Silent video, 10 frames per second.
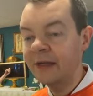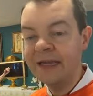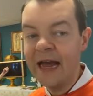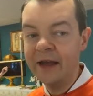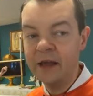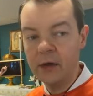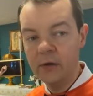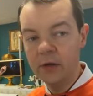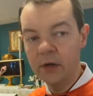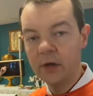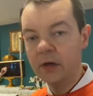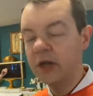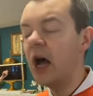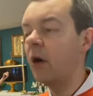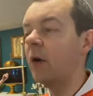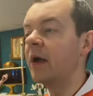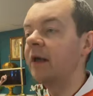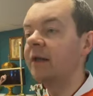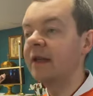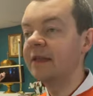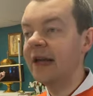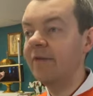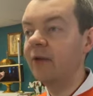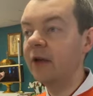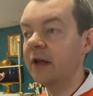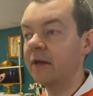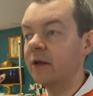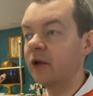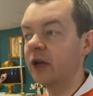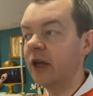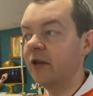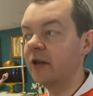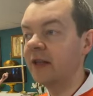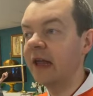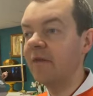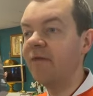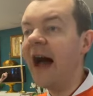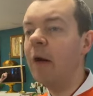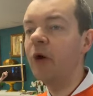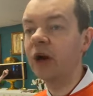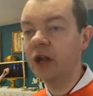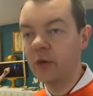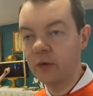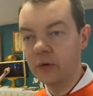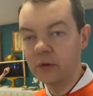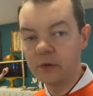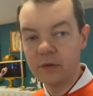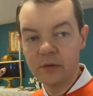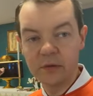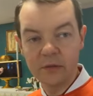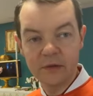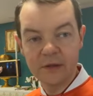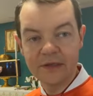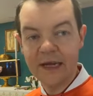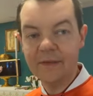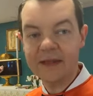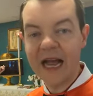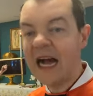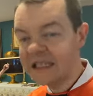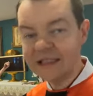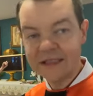to attack you? No. The devil is looking to devour you. That's